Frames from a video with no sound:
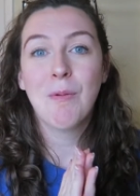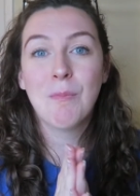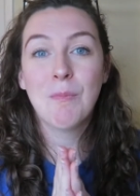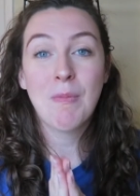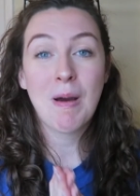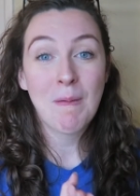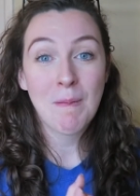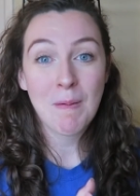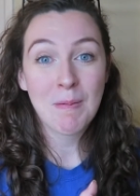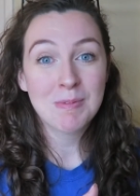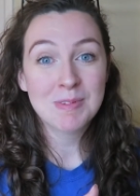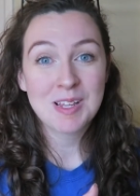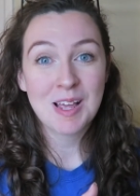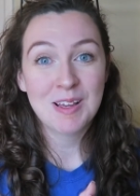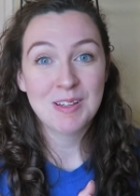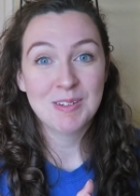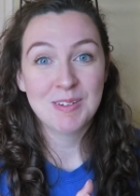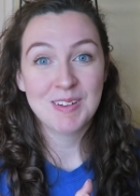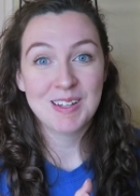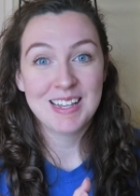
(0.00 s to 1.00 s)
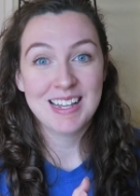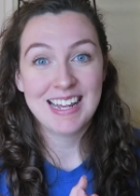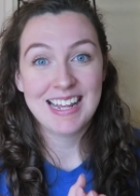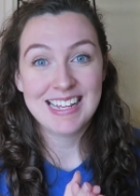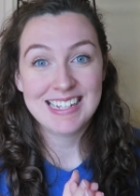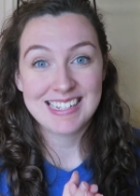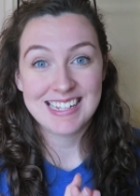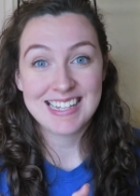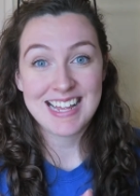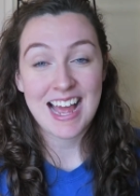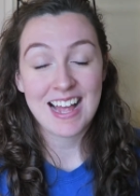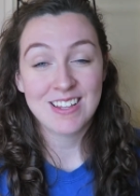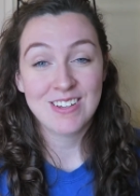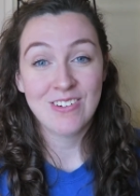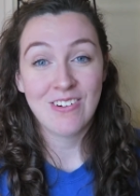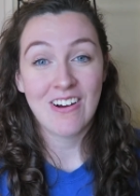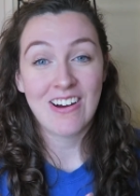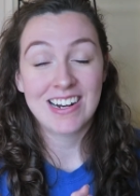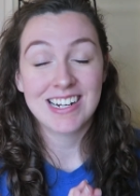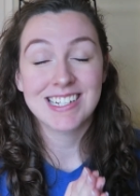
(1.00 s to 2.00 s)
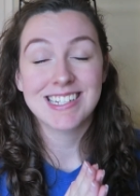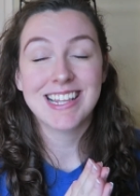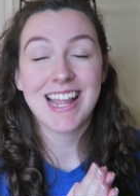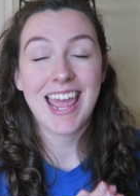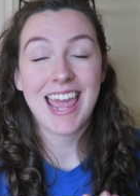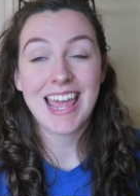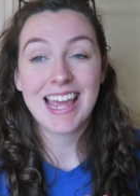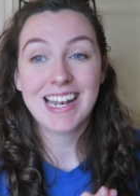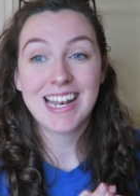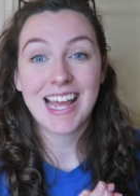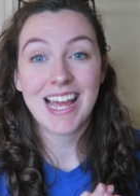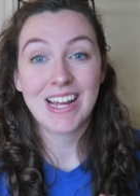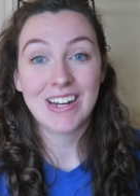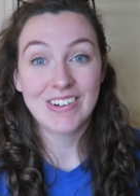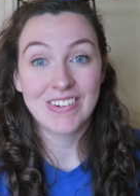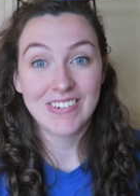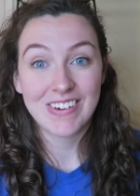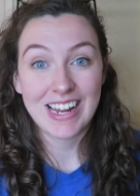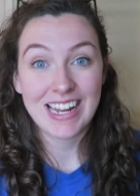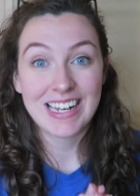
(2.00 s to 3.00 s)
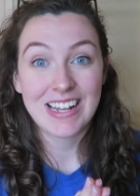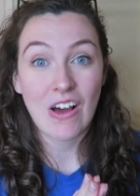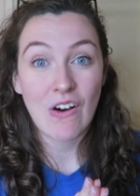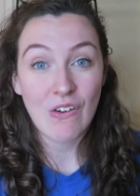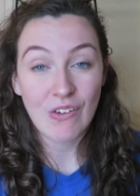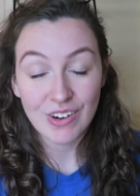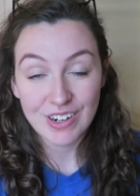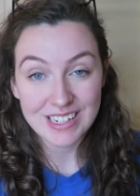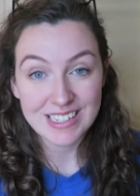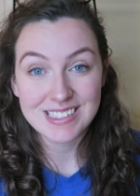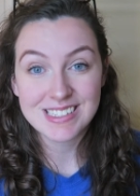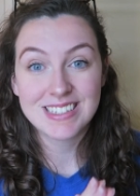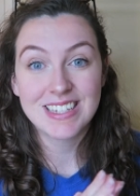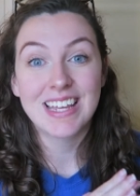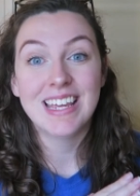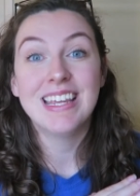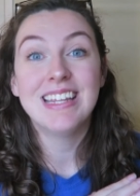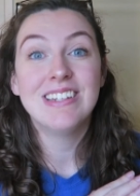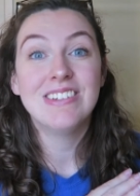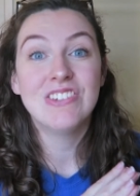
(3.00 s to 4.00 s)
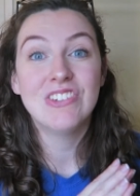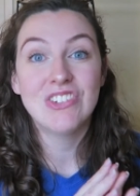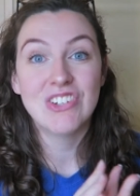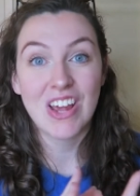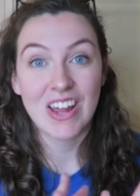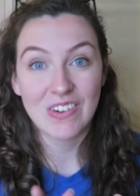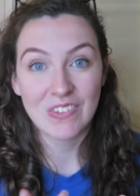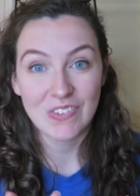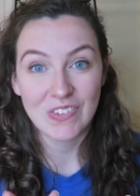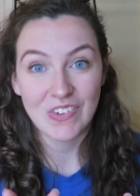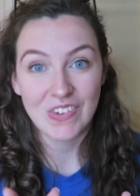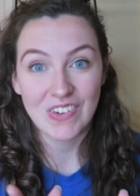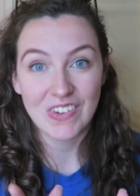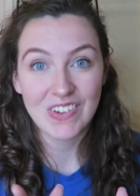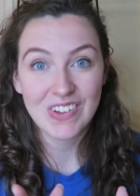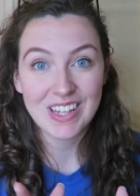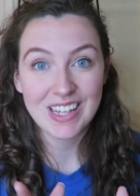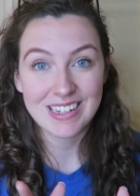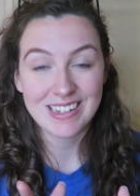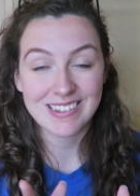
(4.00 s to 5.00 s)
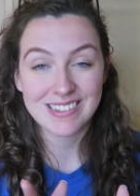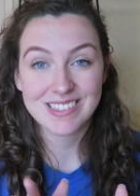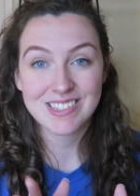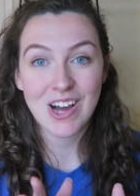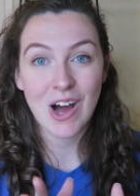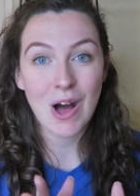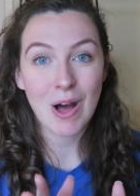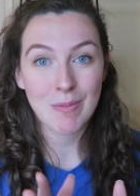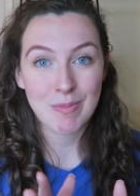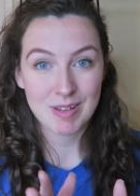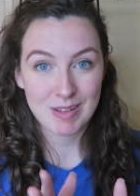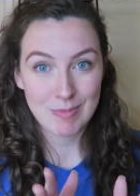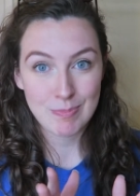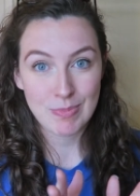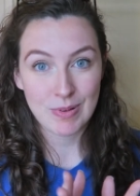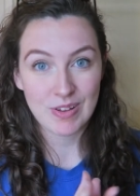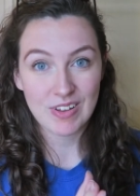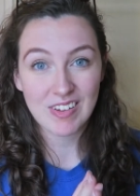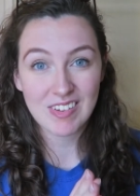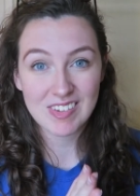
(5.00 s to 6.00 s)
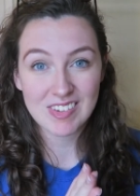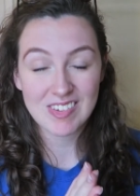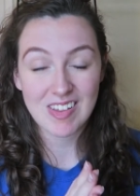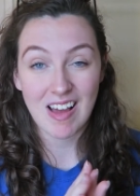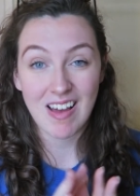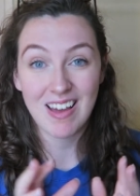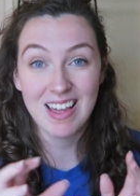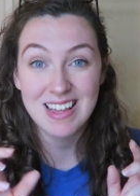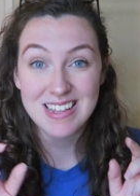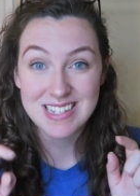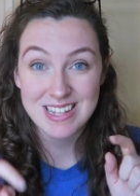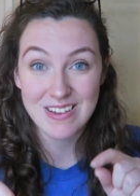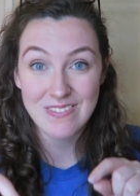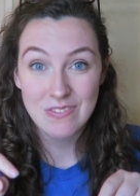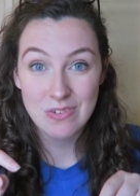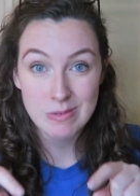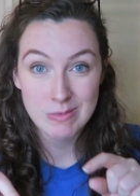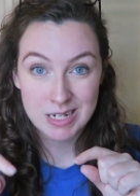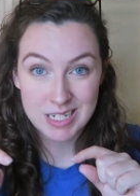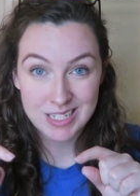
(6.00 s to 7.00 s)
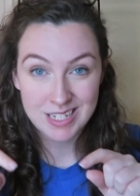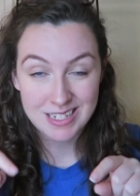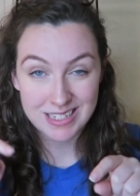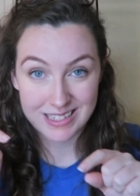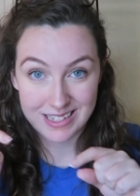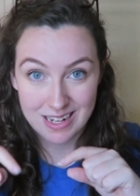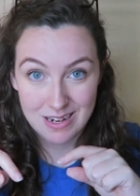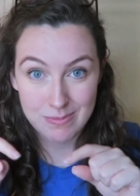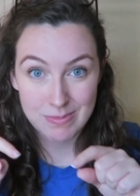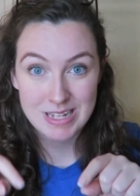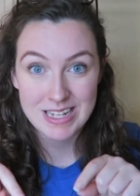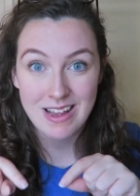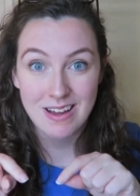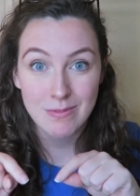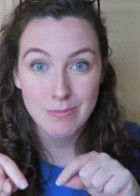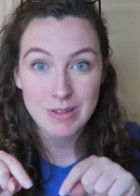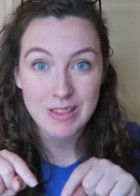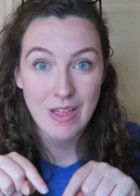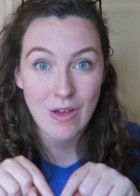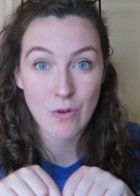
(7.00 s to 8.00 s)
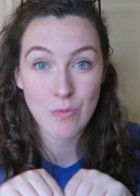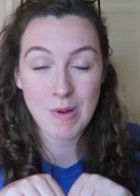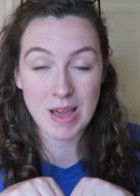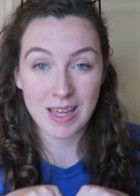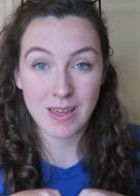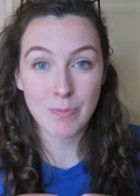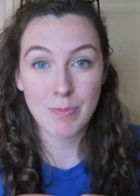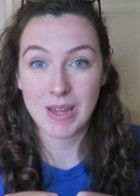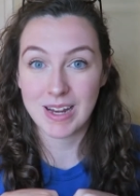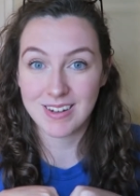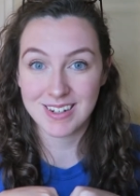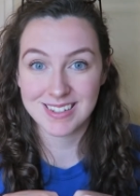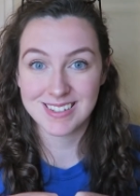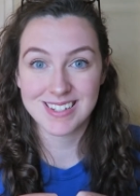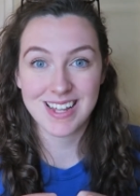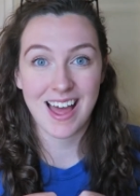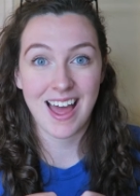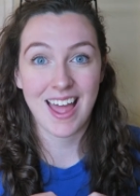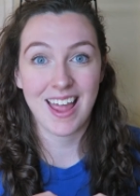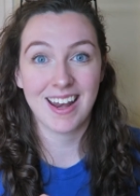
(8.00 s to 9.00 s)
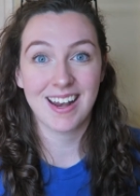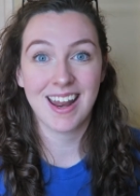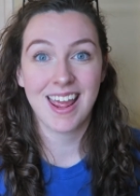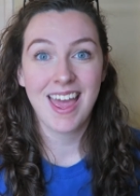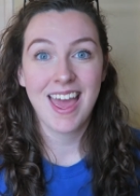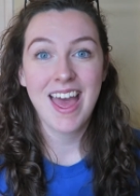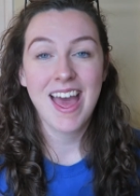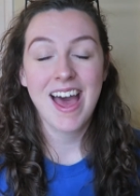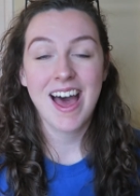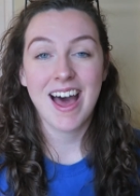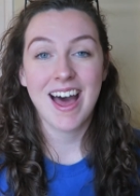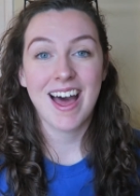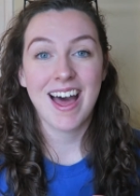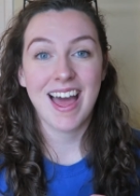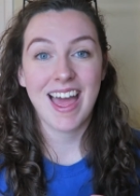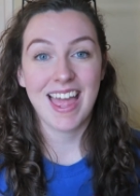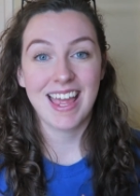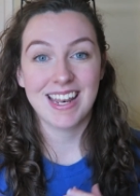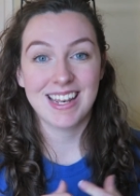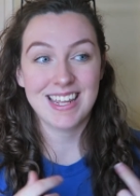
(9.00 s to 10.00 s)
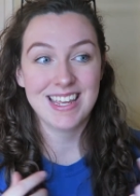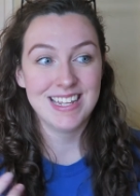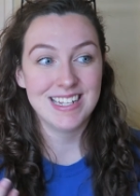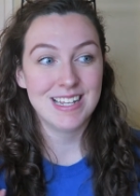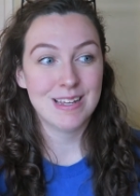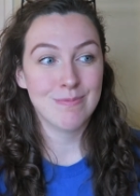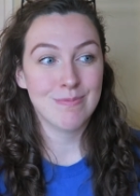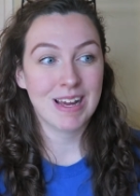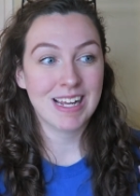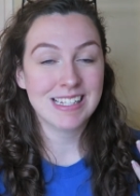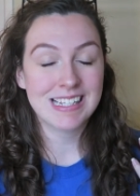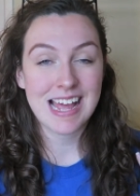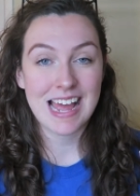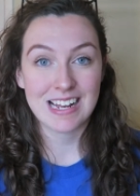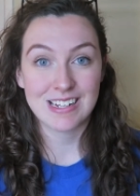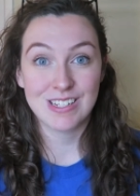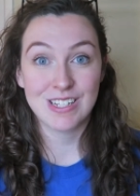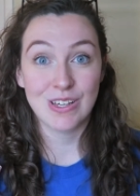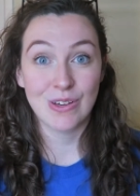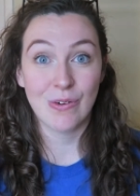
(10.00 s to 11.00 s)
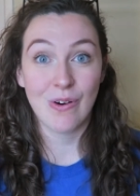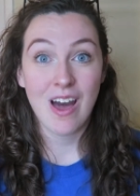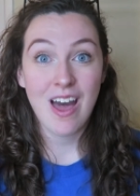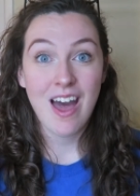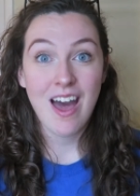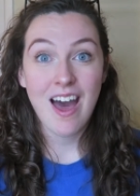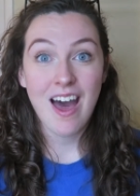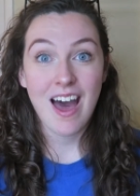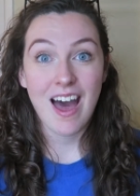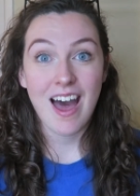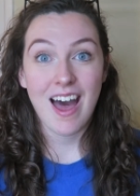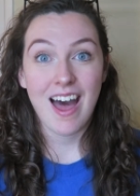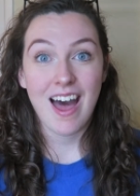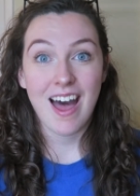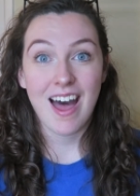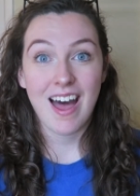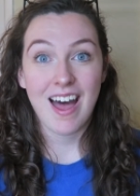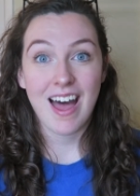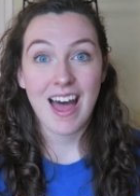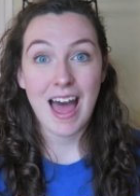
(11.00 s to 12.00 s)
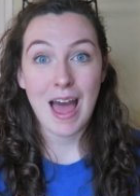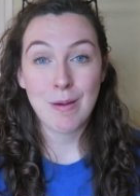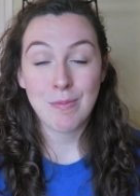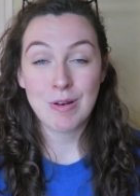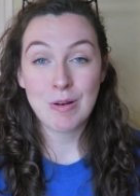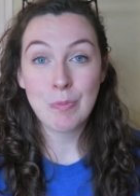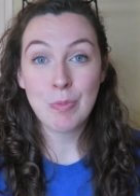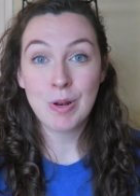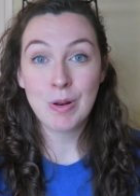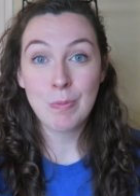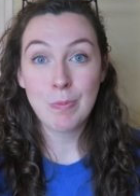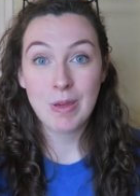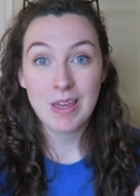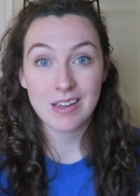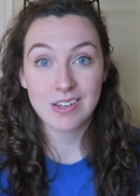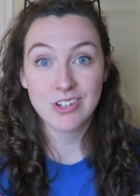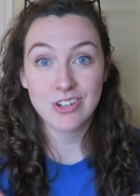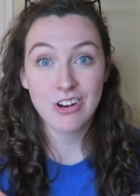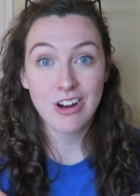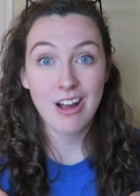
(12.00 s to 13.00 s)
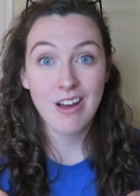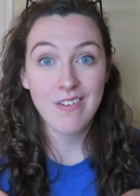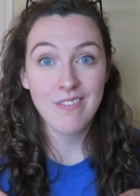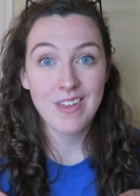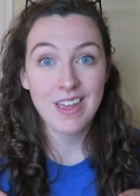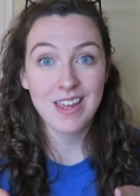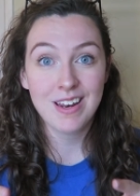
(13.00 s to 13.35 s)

My mom's husband is a tattoo artist and a great artist in general. He does comic books. Uh, his information is going to be down below, Mike Barentine, uh, and he did my tattoo. Uh, I'm going to put a picture of